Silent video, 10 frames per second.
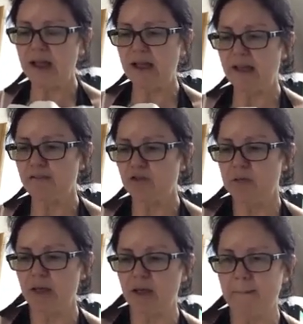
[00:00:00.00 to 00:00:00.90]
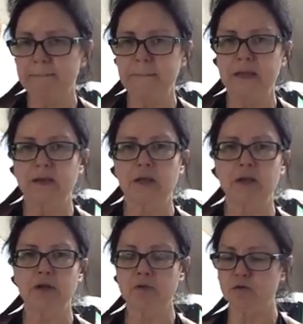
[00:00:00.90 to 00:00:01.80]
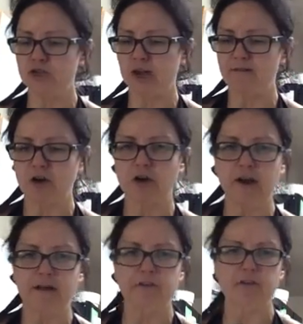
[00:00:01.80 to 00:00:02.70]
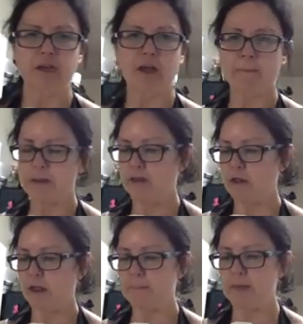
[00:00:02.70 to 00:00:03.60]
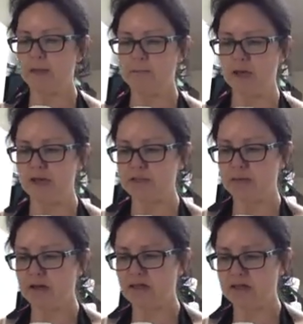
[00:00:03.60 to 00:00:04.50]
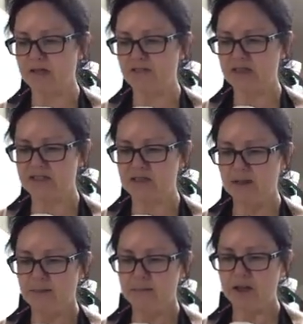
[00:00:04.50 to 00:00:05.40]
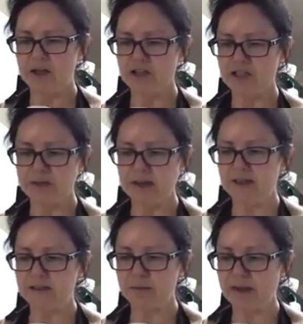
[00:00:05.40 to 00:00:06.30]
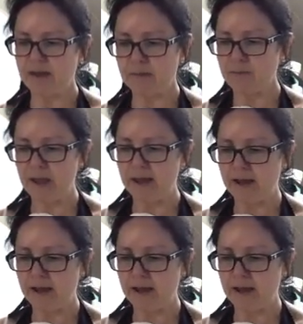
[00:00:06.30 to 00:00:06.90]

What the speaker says: I have to make big, huge, I have to cut everything up in like big bites, because if it's, my husband hates black